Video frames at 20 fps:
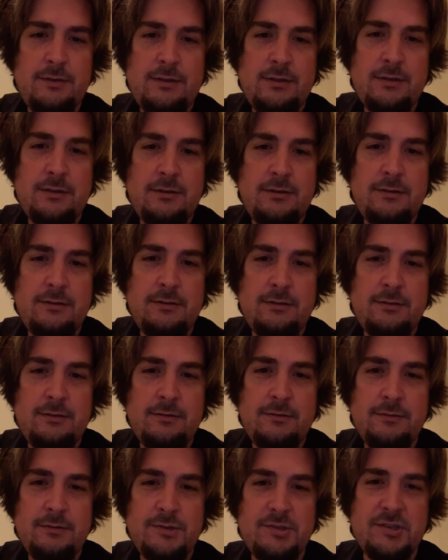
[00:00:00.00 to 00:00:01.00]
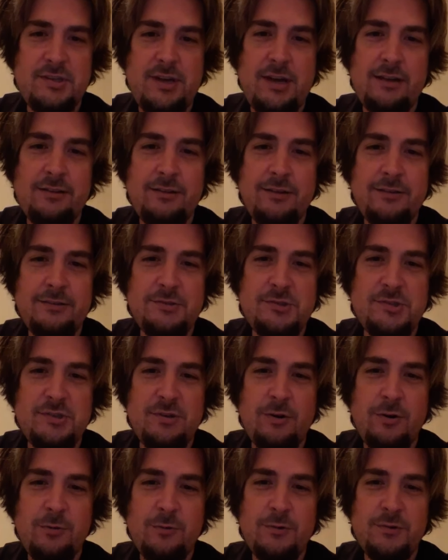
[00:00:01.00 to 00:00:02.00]
Uh, skyline to
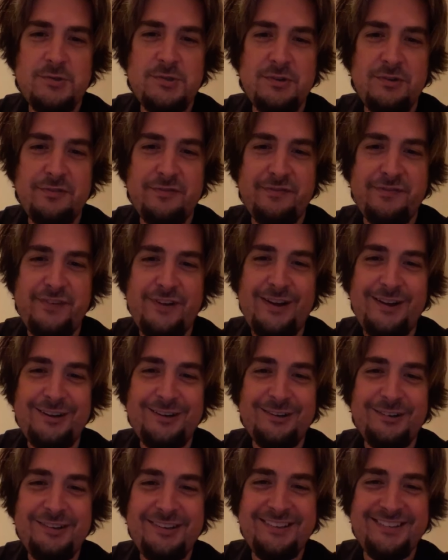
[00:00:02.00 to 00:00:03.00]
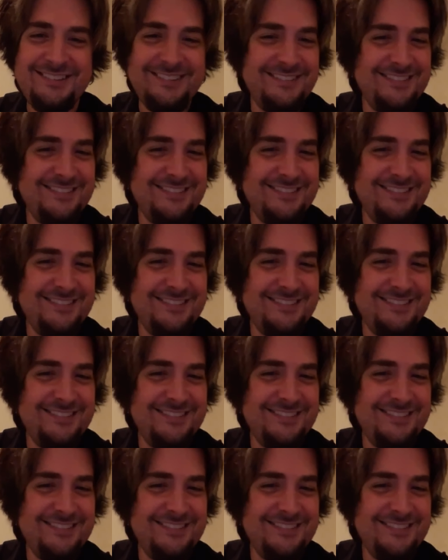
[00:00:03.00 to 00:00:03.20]
Star Wars, you're fired.